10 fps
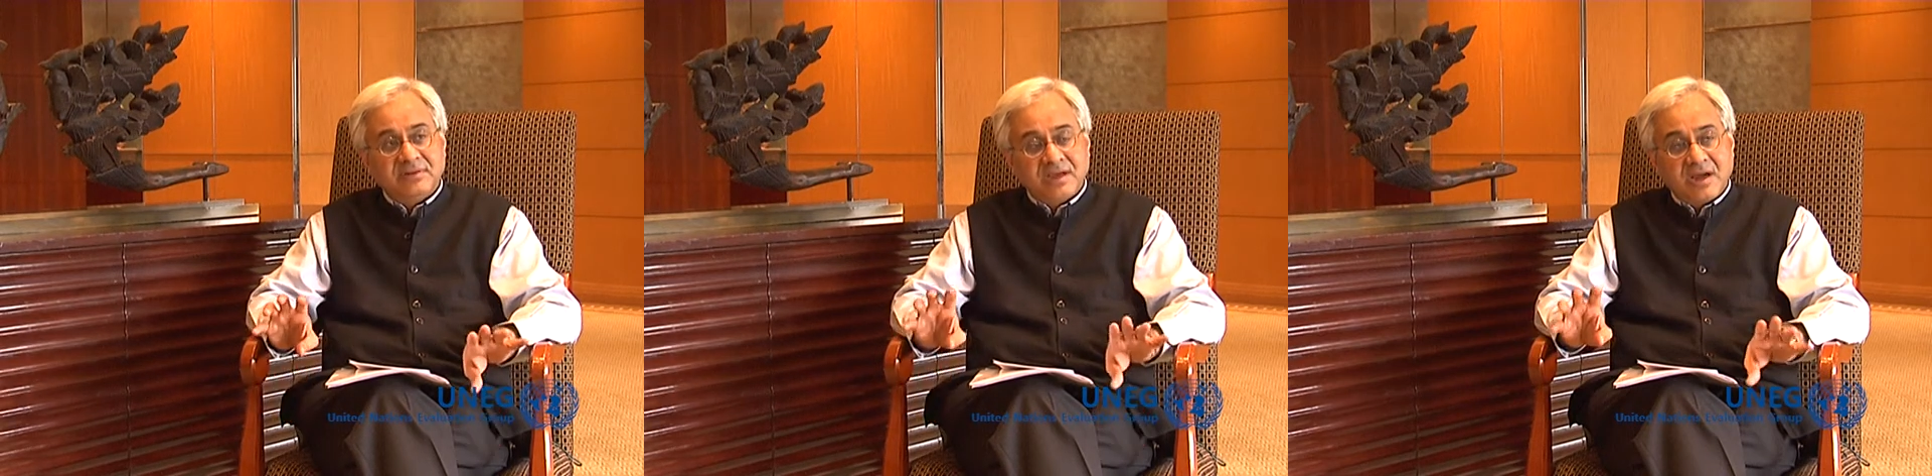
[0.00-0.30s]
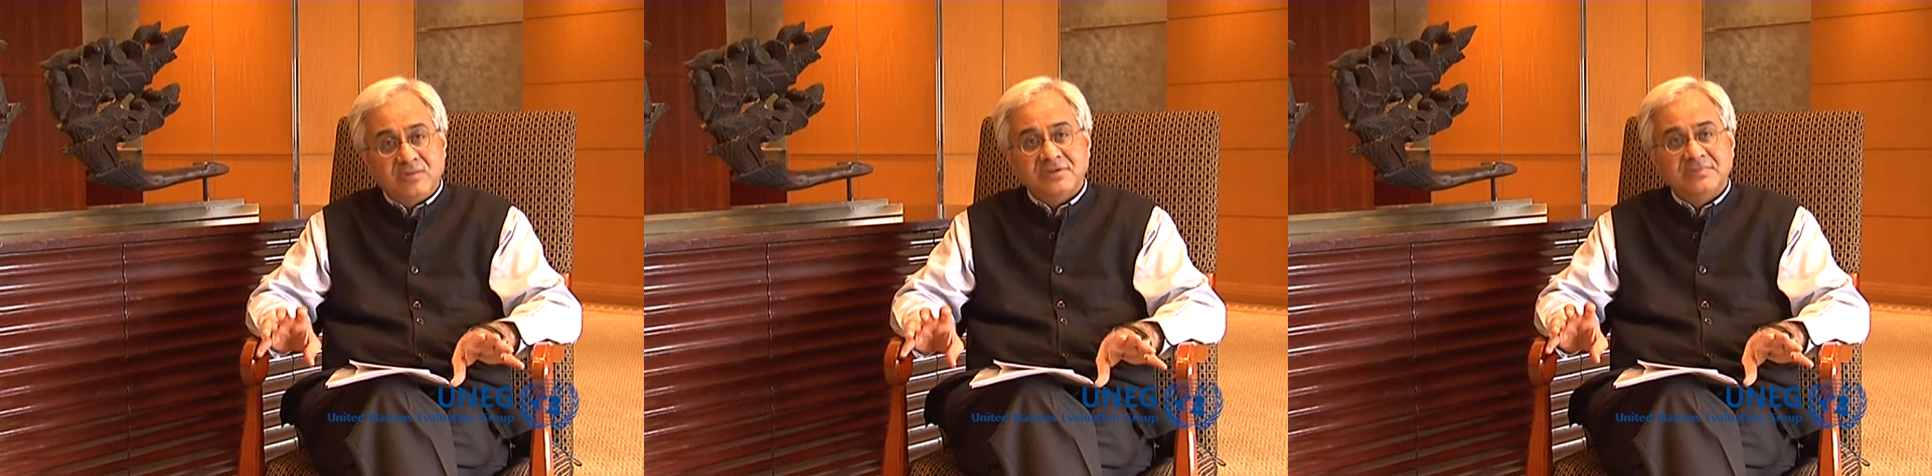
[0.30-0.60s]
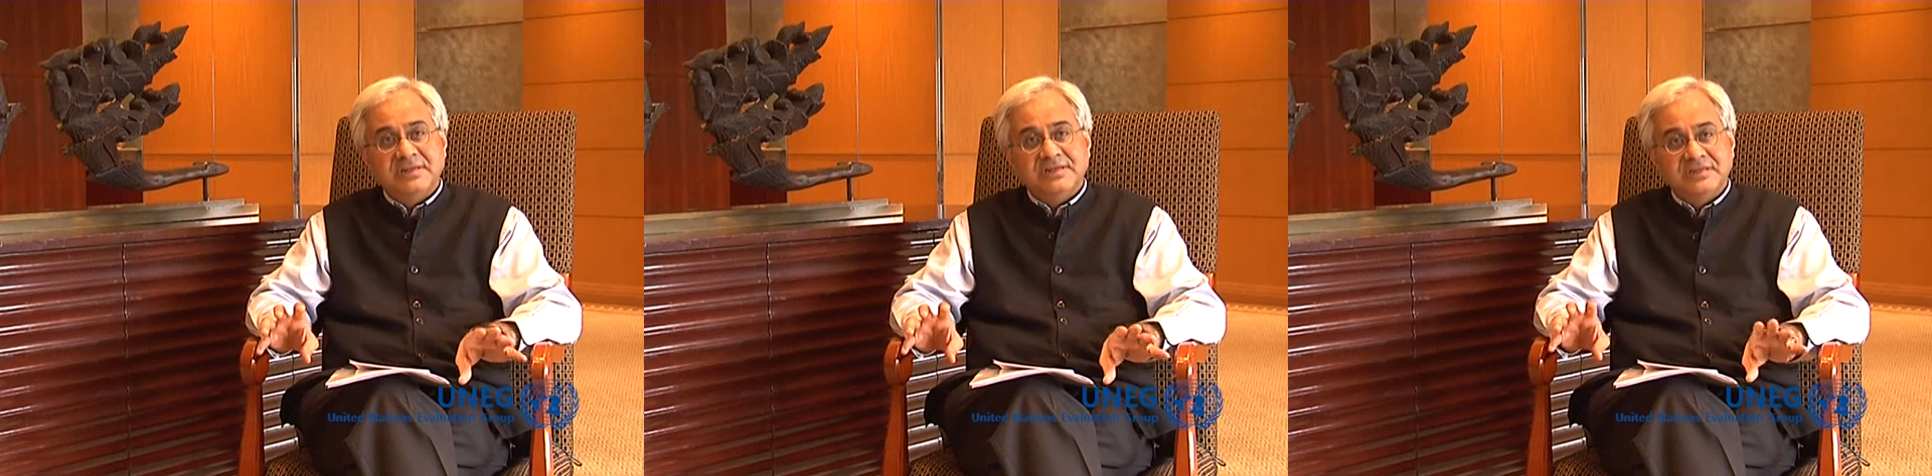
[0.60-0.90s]

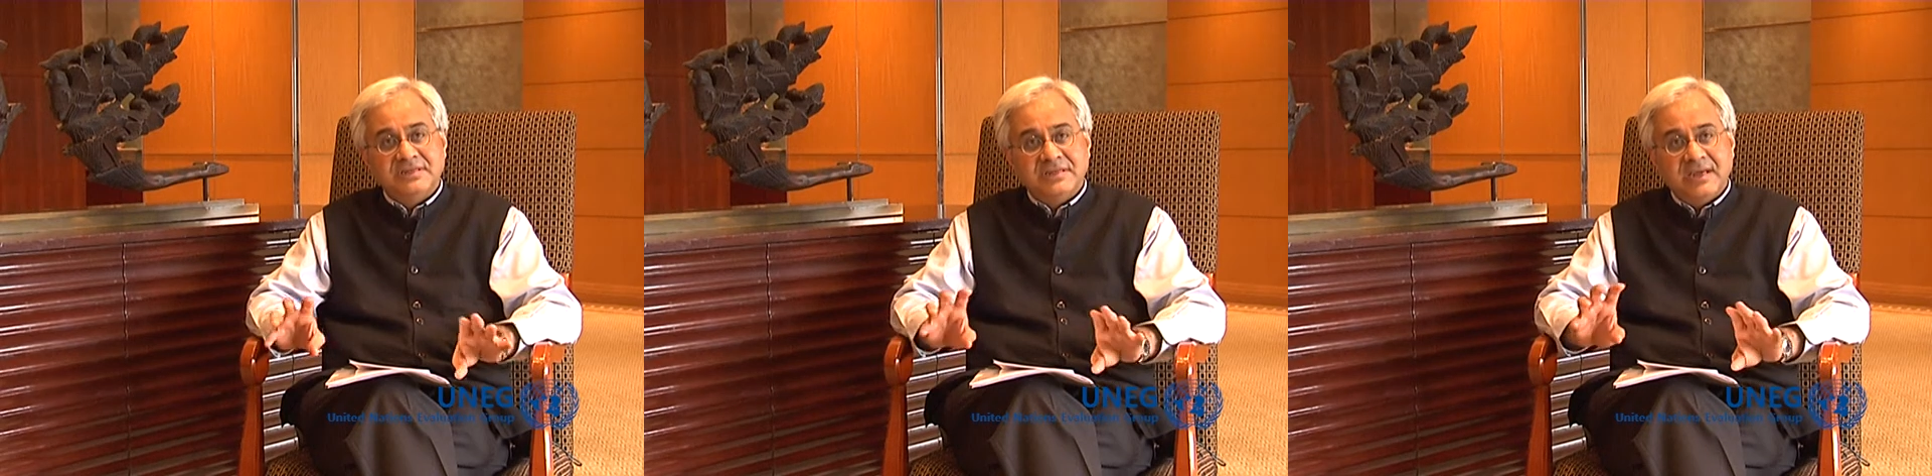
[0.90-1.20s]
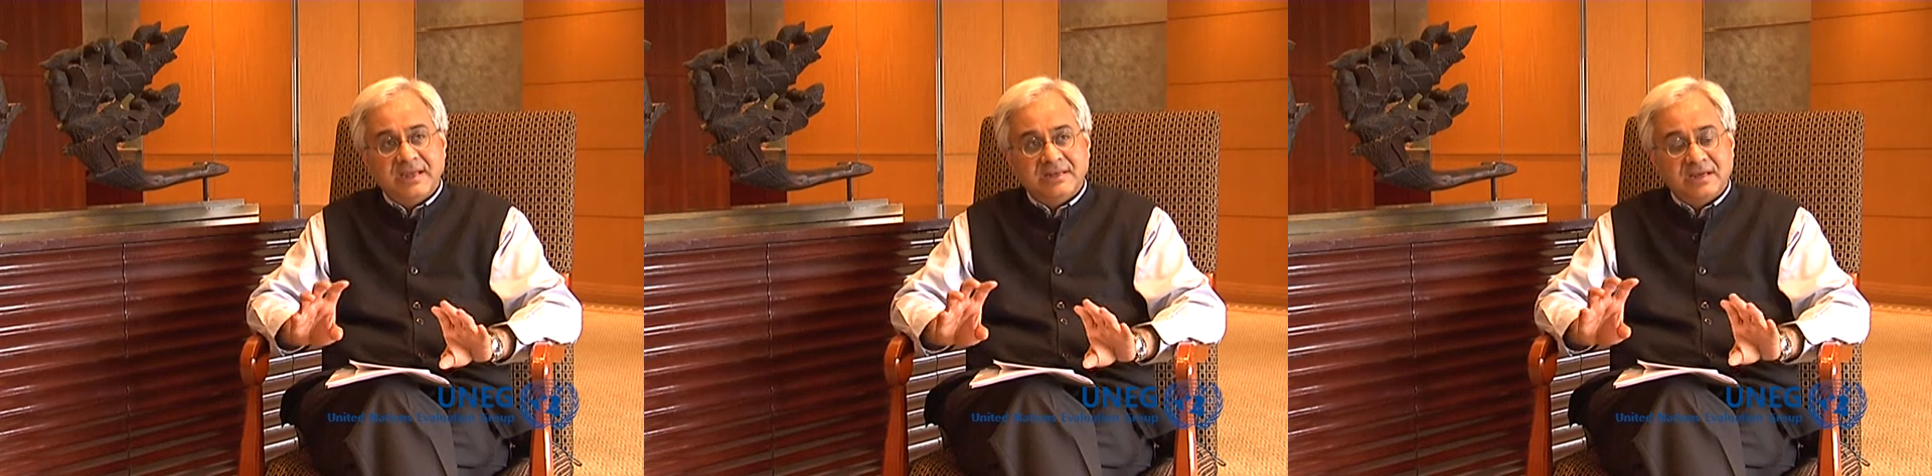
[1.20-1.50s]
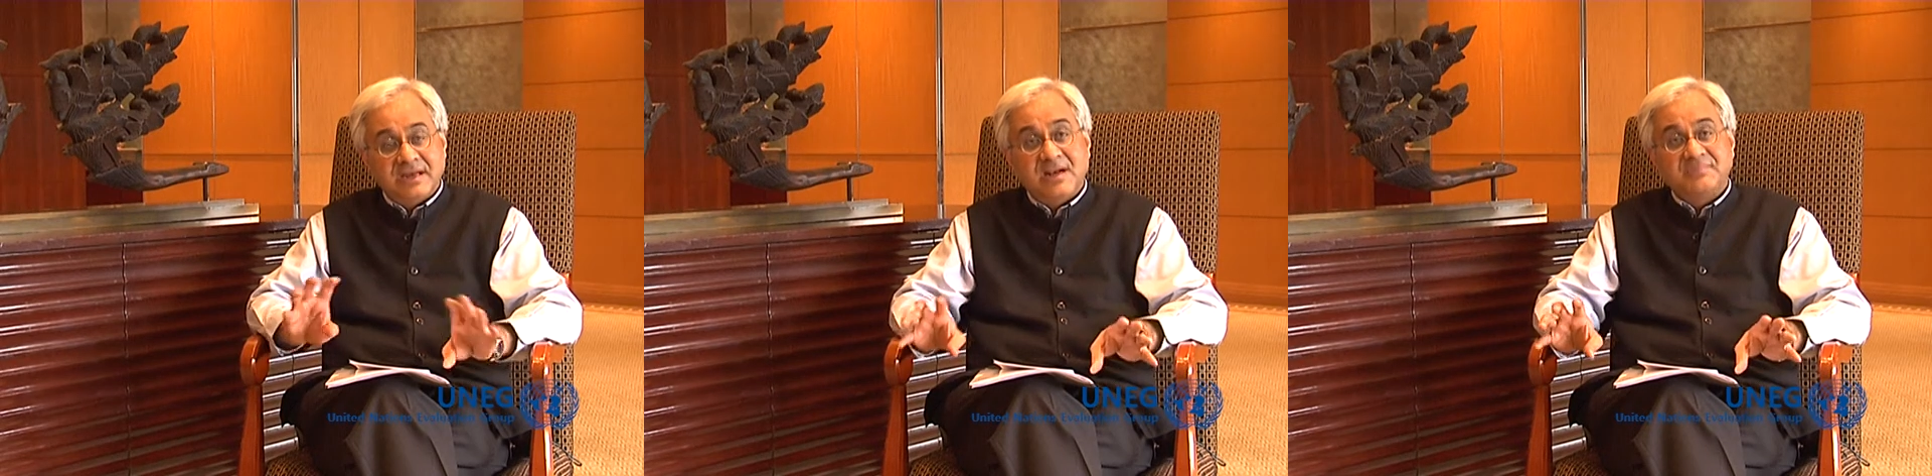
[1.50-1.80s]
accountability and
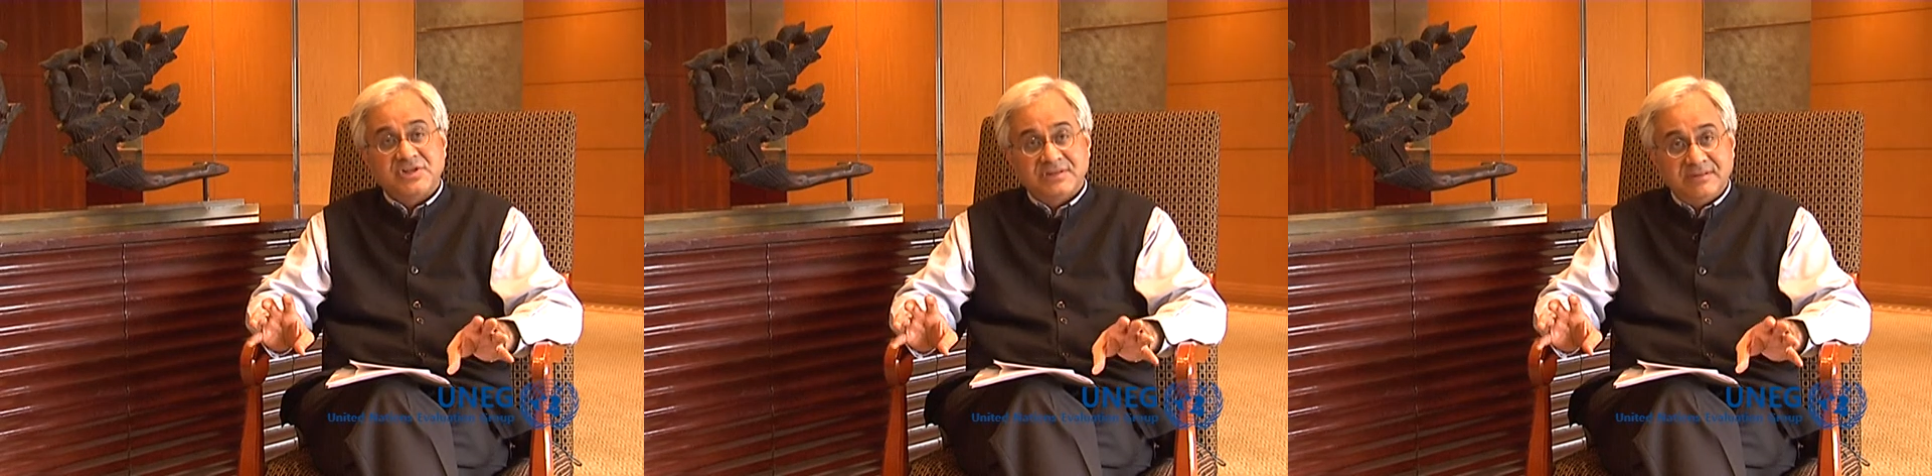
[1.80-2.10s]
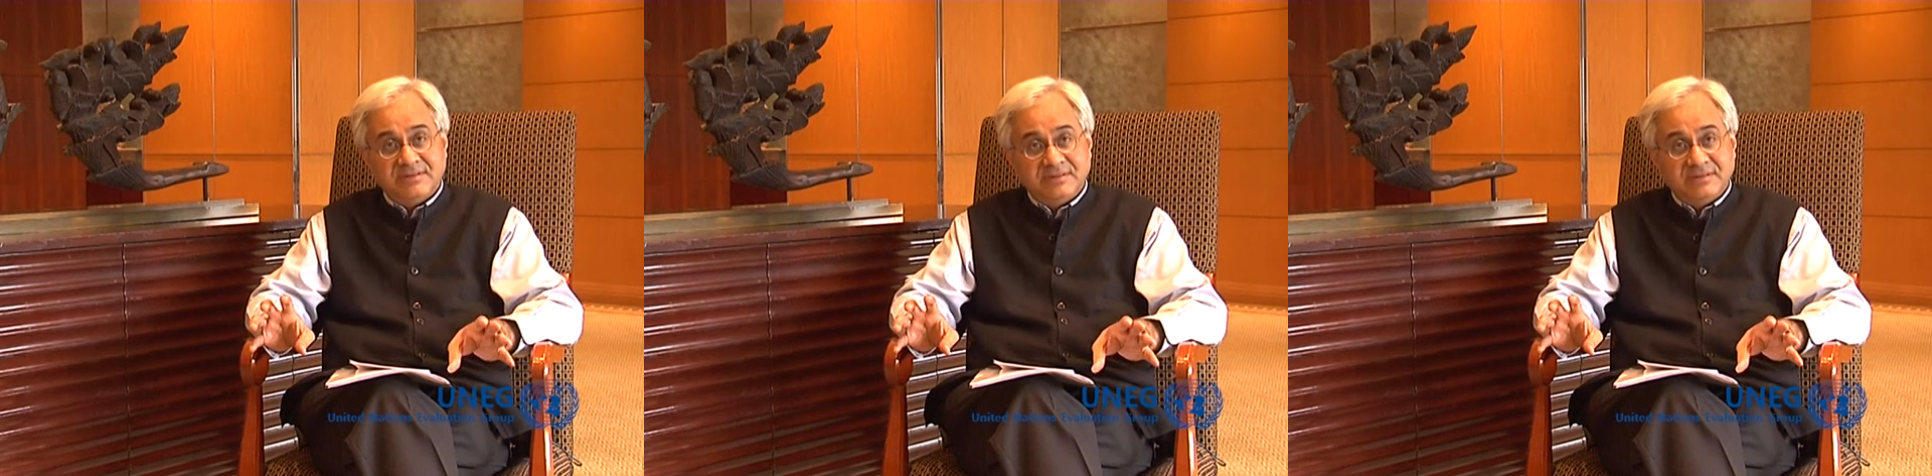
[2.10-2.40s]
corruption